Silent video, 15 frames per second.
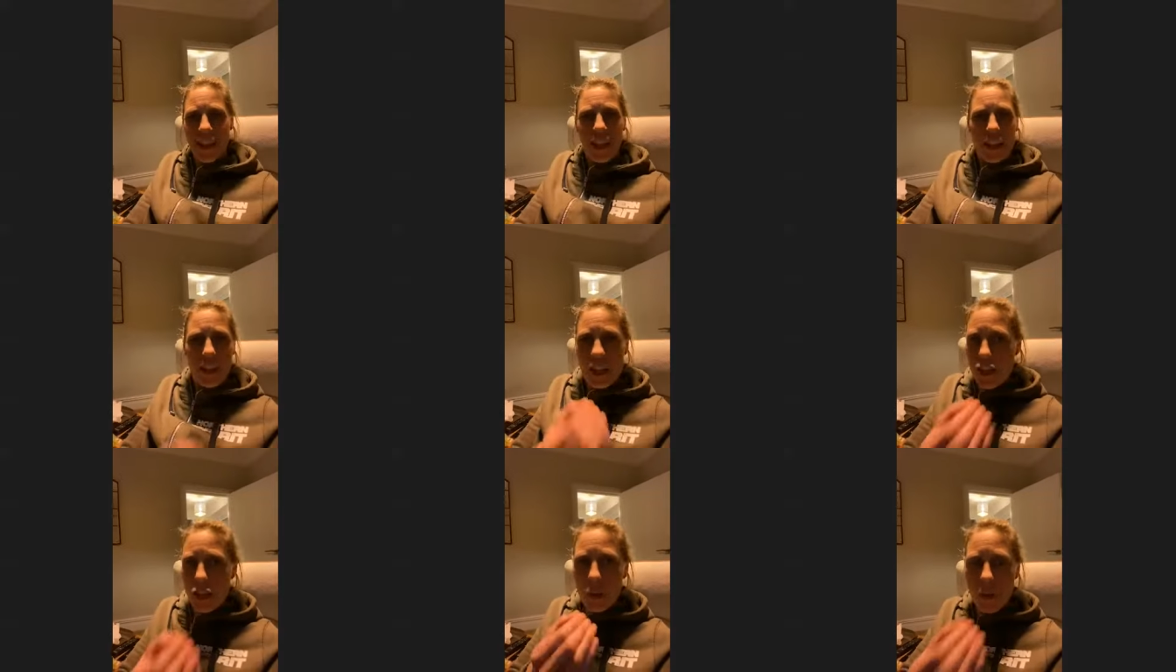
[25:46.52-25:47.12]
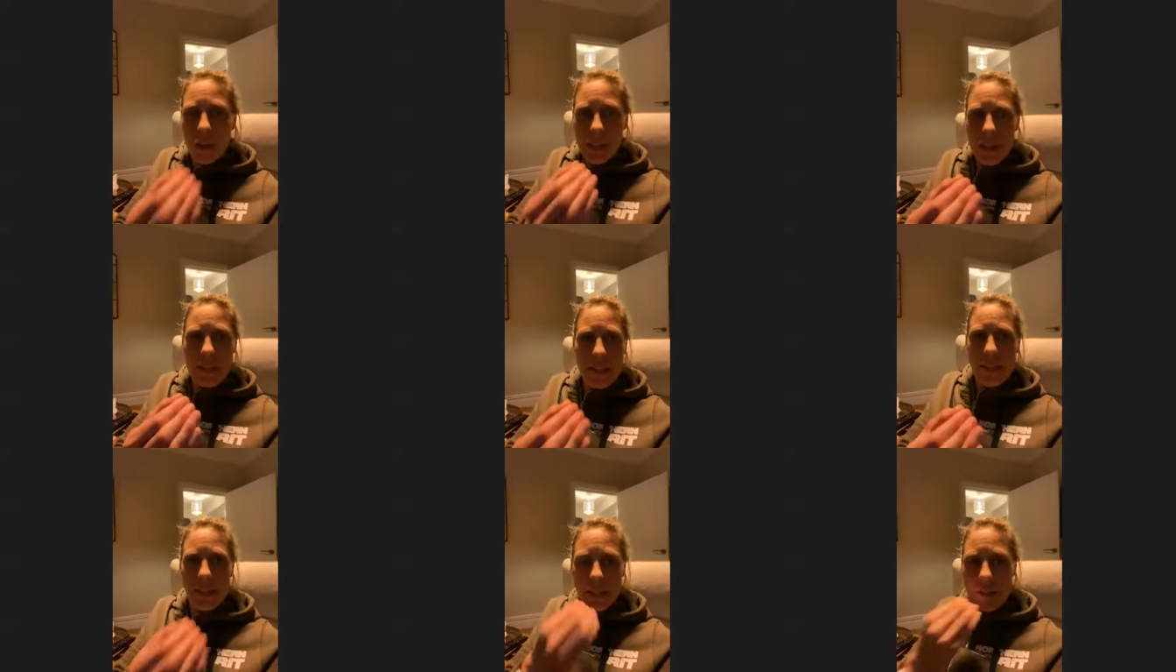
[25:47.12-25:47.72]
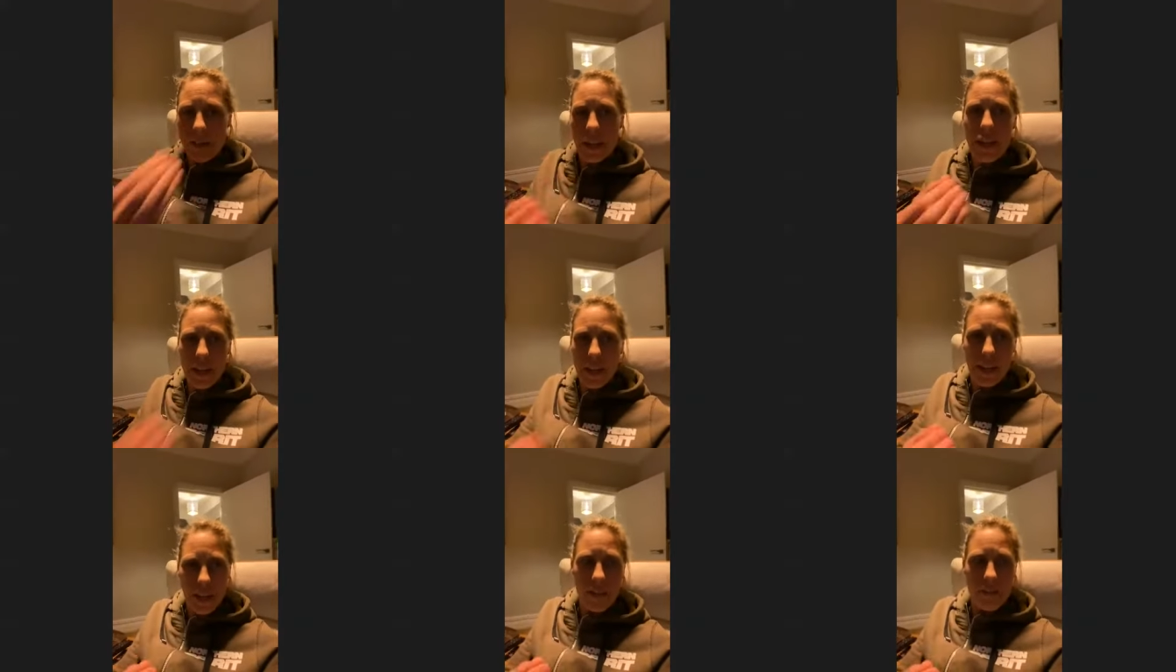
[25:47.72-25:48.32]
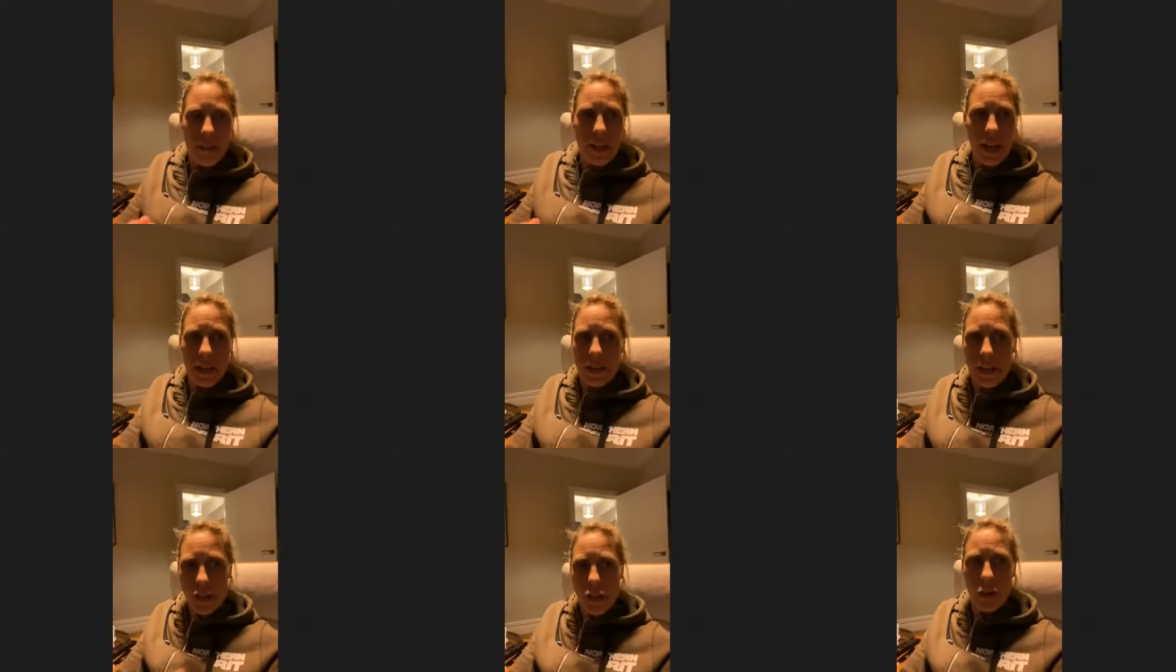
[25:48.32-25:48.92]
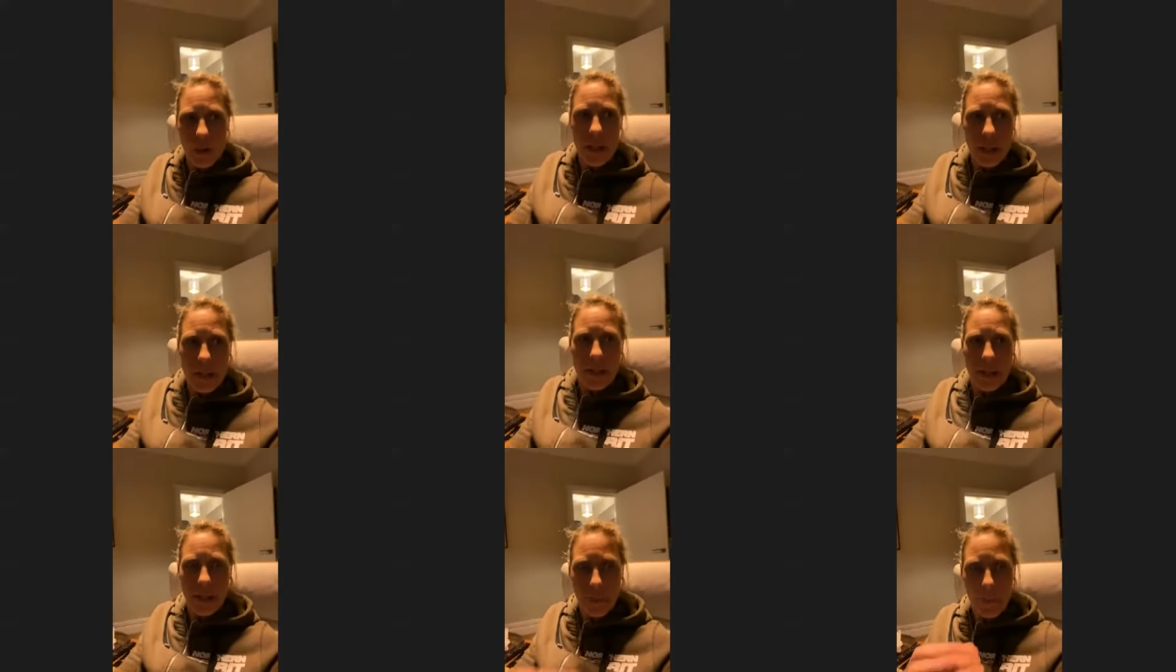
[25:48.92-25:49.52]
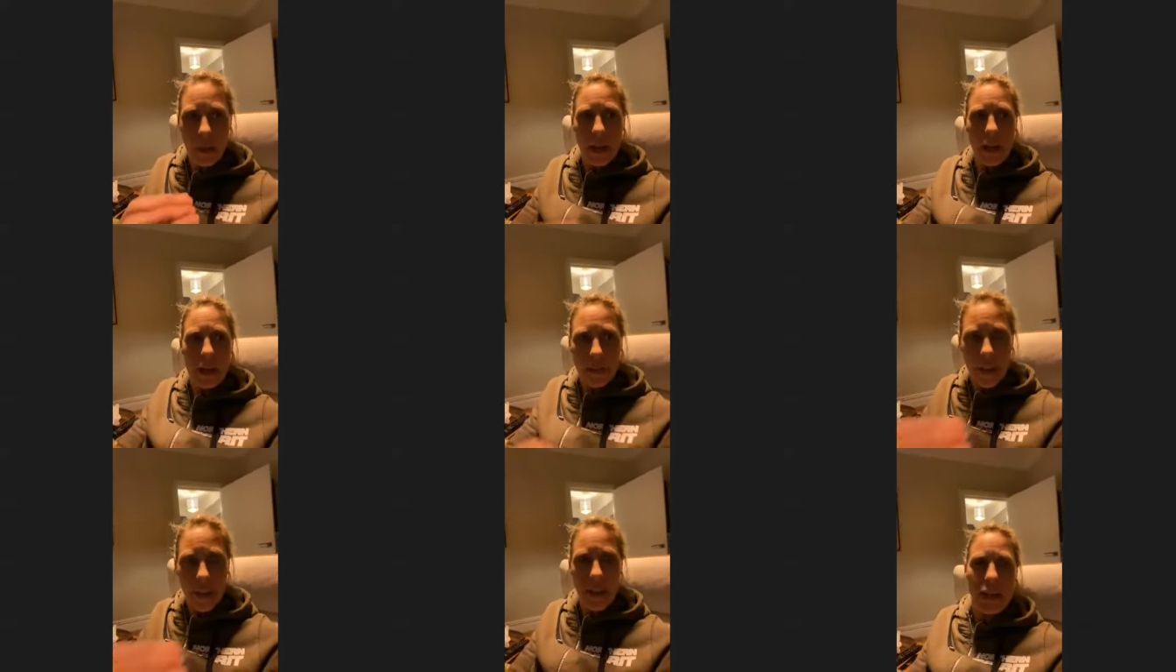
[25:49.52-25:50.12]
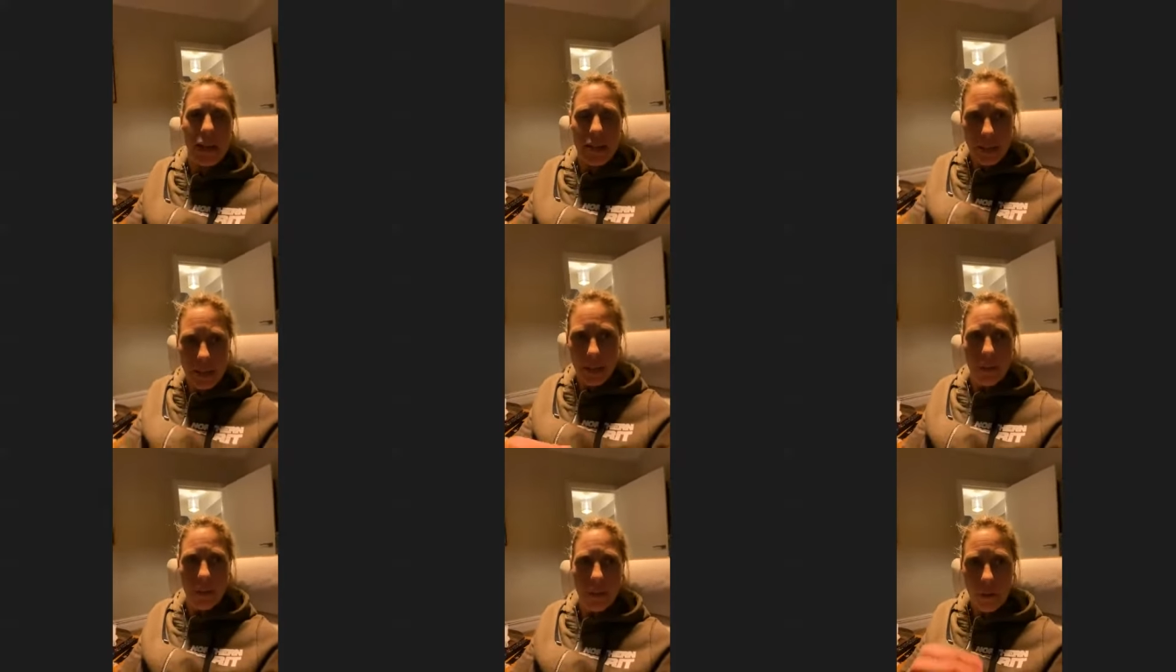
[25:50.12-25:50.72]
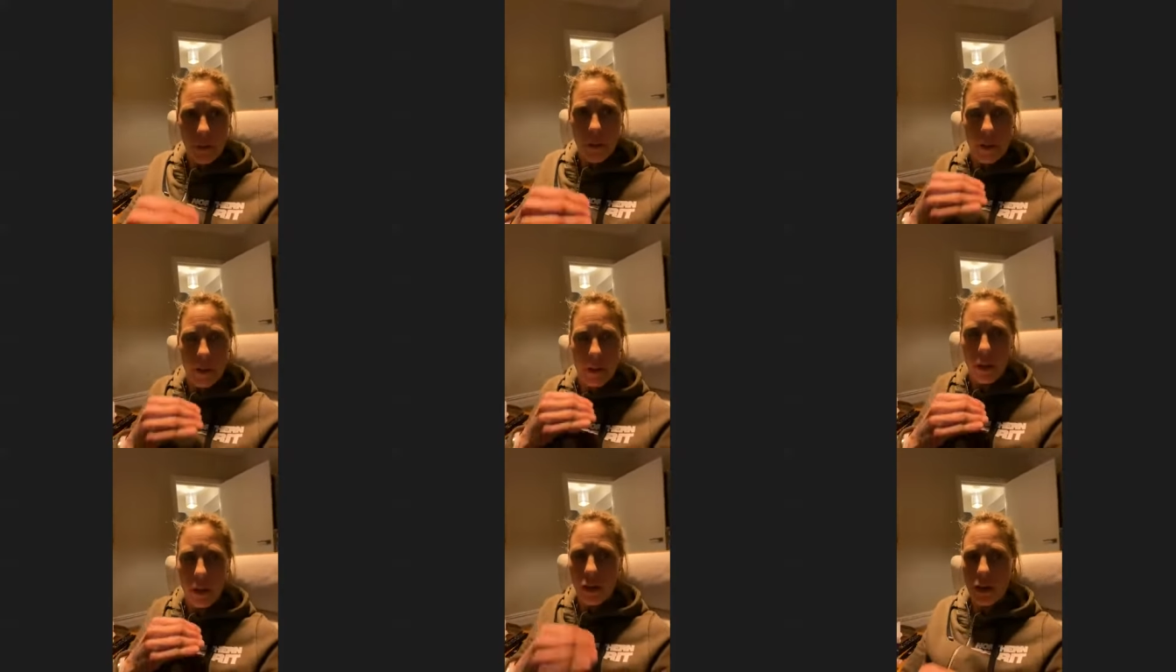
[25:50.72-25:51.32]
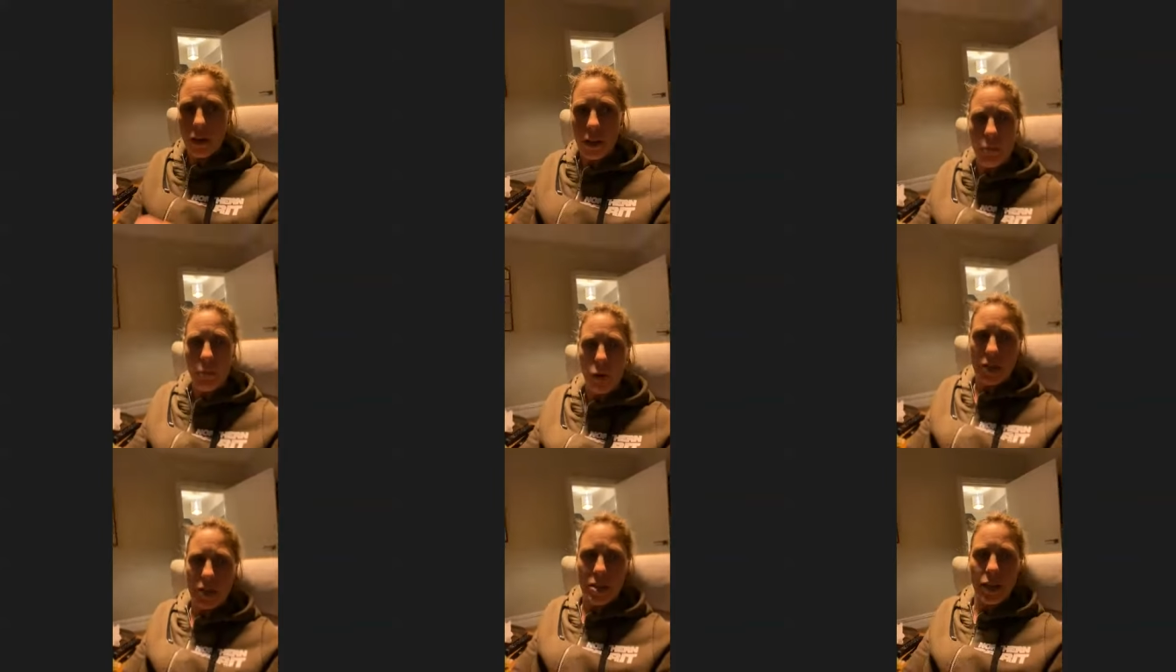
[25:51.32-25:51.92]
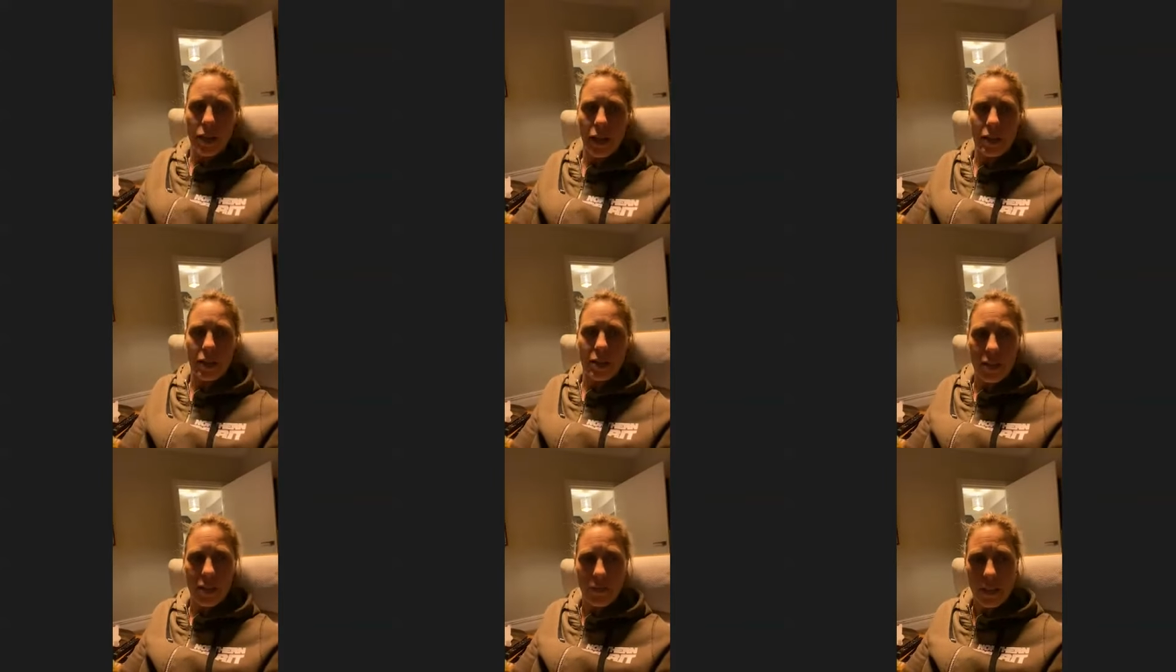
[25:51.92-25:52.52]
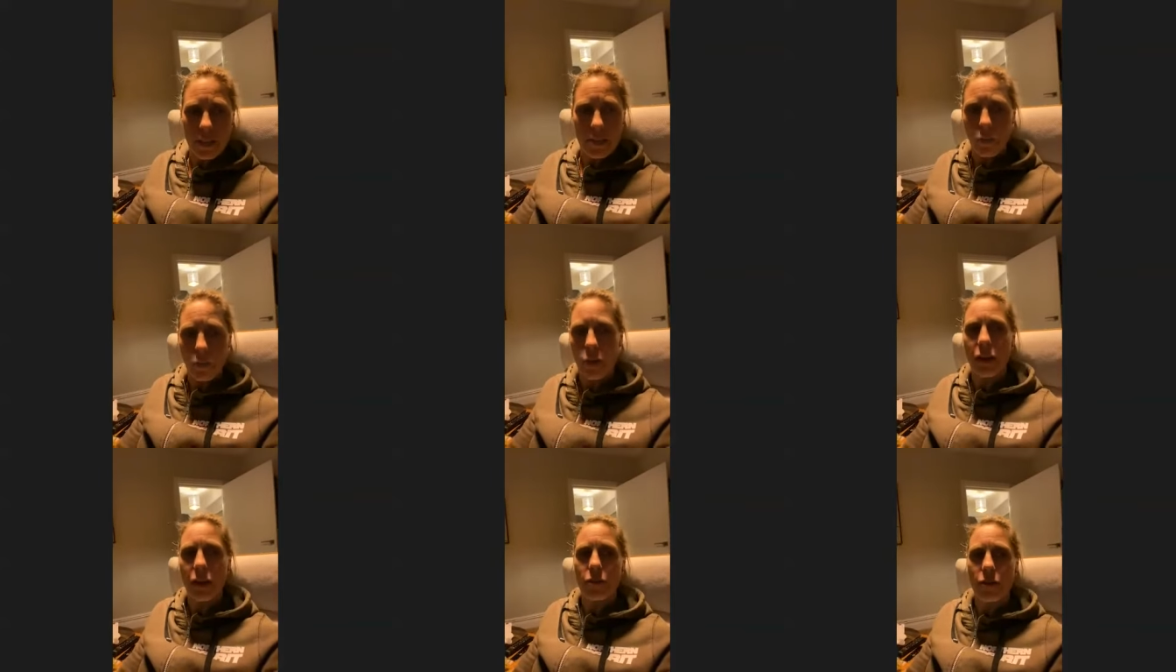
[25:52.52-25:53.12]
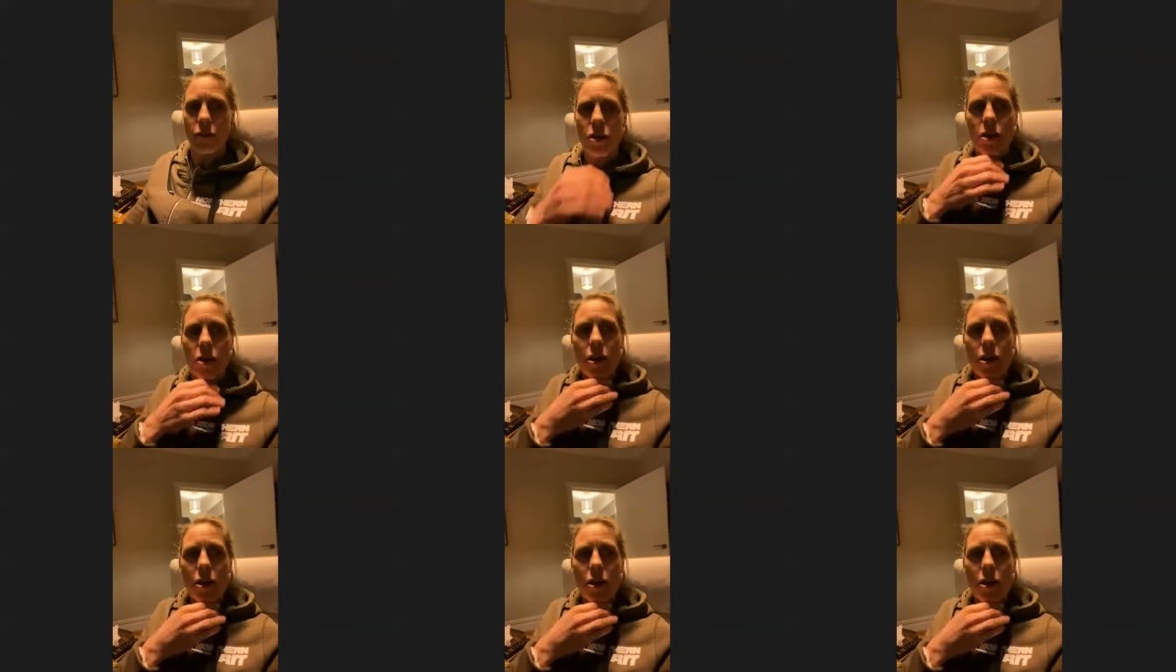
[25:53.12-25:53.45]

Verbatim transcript: The yeah. joy isn't the training every day. The joy isn't the pain, the aches, the, the, the, the early mornings, night, evenings, whatever.